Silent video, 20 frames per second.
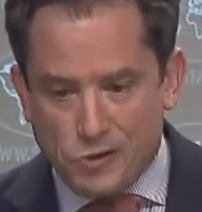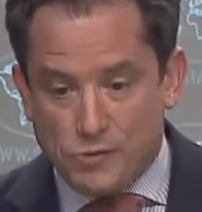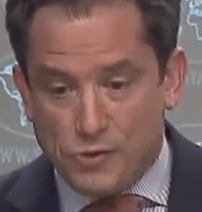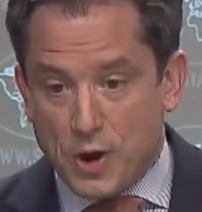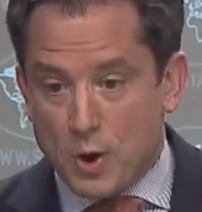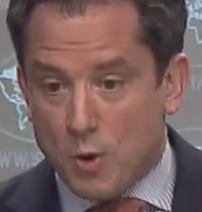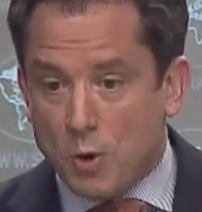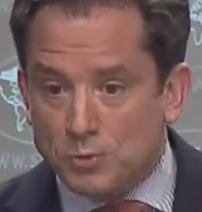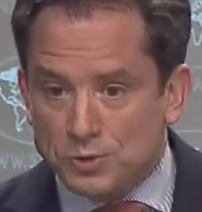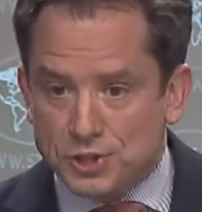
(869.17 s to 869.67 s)

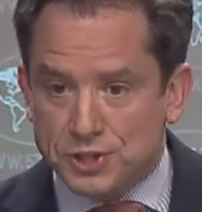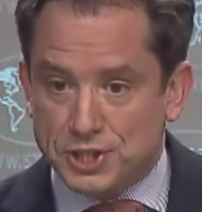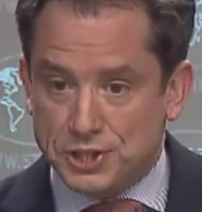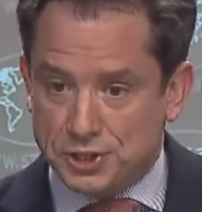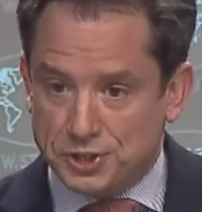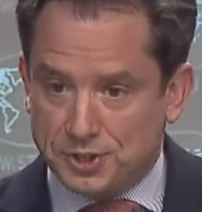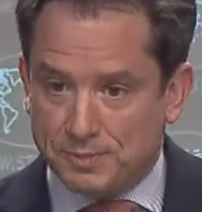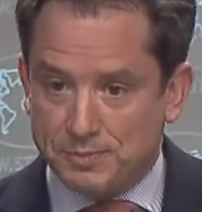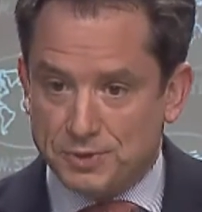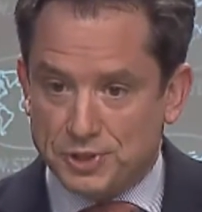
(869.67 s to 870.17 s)
their own
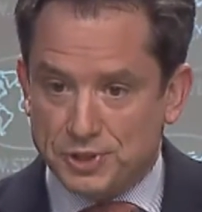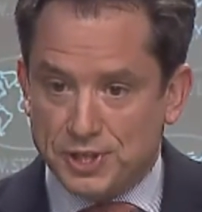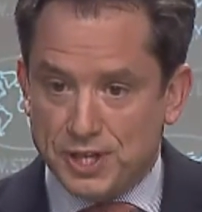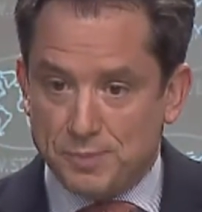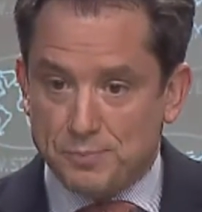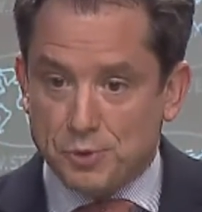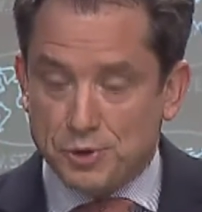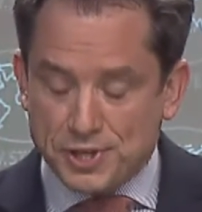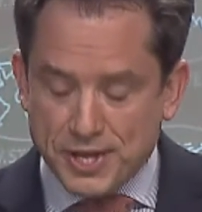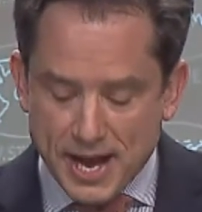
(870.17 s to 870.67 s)
systems
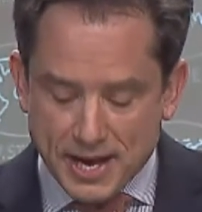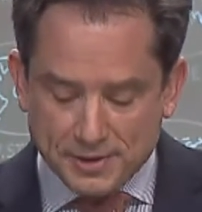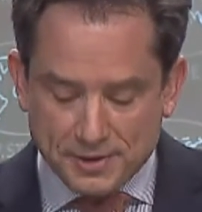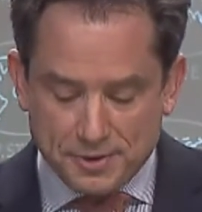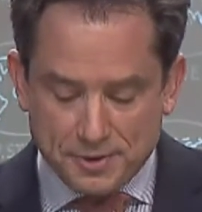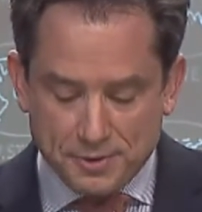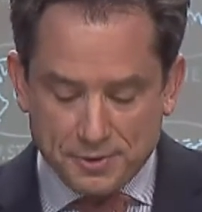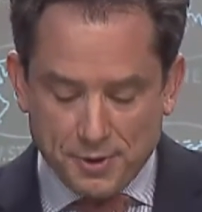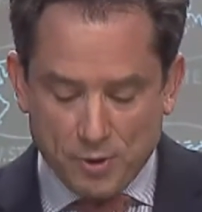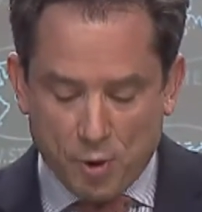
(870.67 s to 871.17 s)
and protect
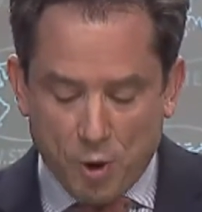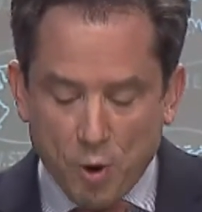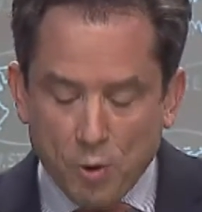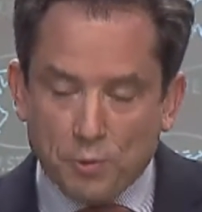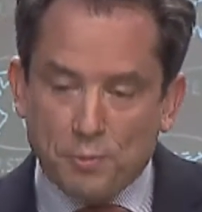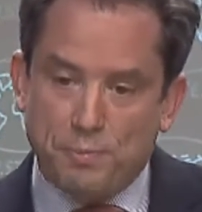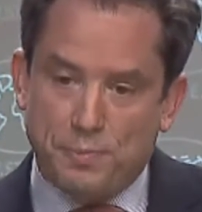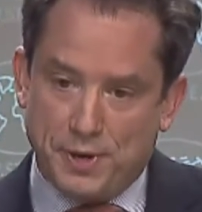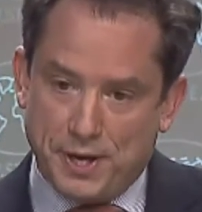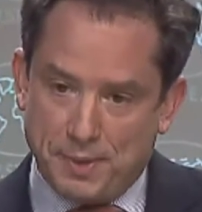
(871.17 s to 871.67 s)
their
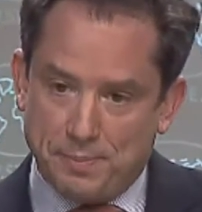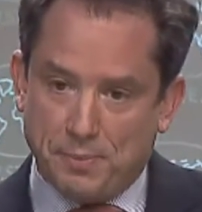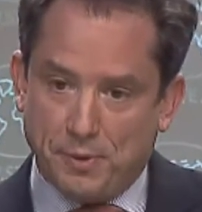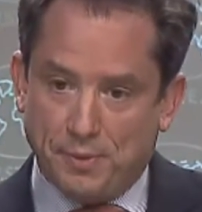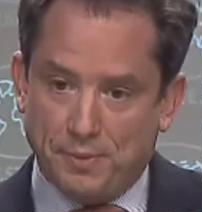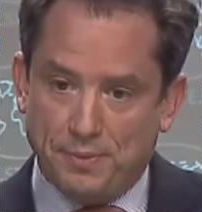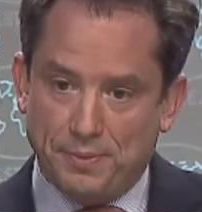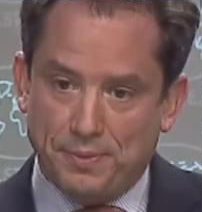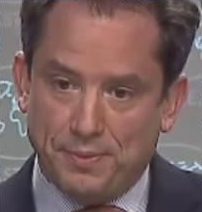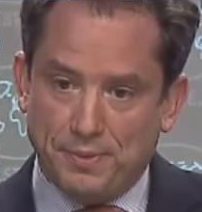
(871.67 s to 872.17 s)
own people.